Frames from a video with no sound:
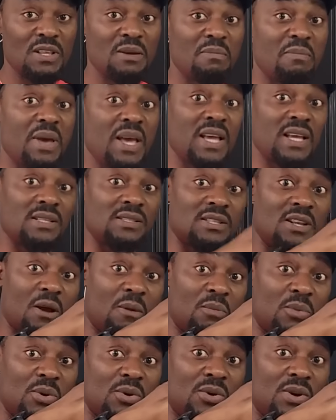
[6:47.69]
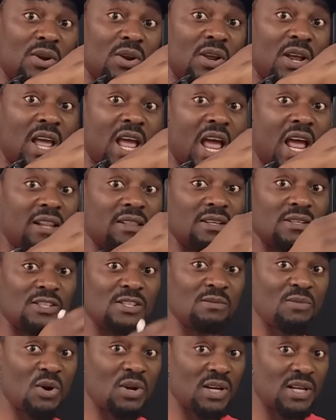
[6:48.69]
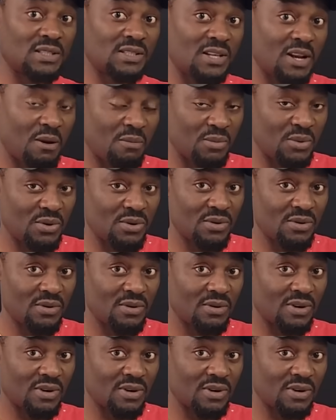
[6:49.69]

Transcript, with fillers: the biggest number and the smallest number.